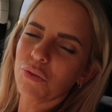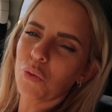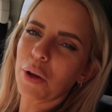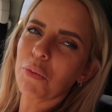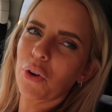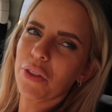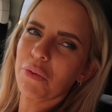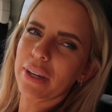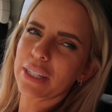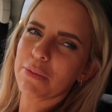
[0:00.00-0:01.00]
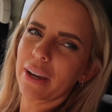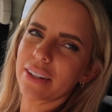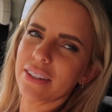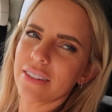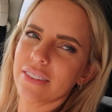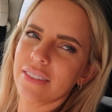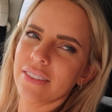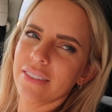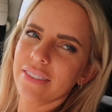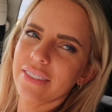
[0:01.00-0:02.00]
one more than we expected.
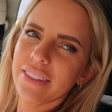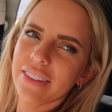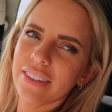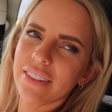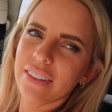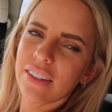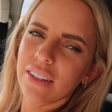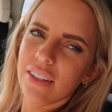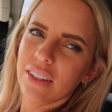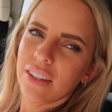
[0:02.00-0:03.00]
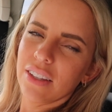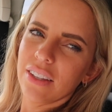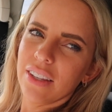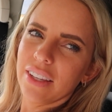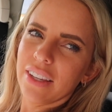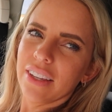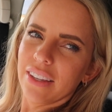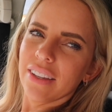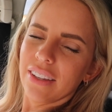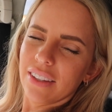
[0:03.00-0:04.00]
Yeah, I was hoping for more, but that's
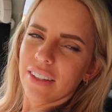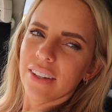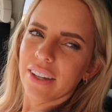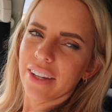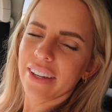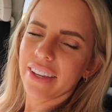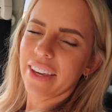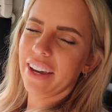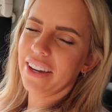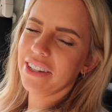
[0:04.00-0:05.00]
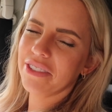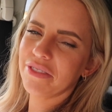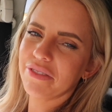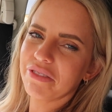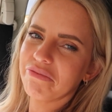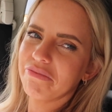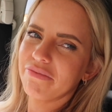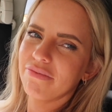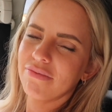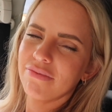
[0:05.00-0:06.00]
that's all right. Yeah. It's better
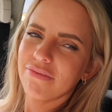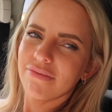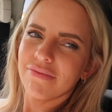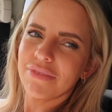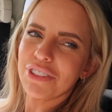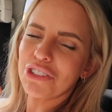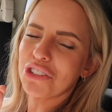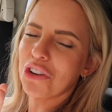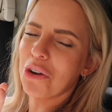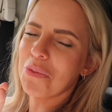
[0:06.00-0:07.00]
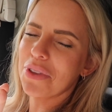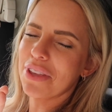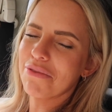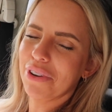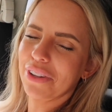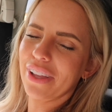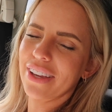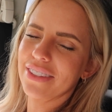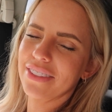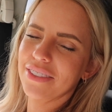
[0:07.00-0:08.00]
than zero. They're still hoping they
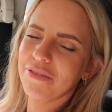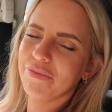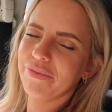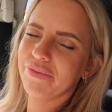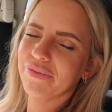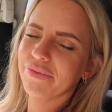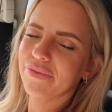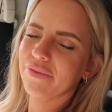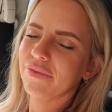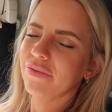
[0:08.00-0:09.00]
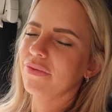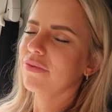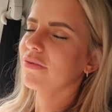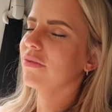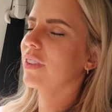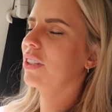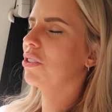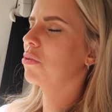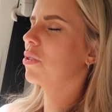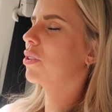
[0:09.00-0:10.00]
fertilize. Mm-hmm.
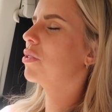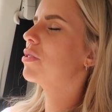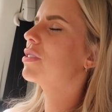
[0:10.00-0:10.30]
just want to go to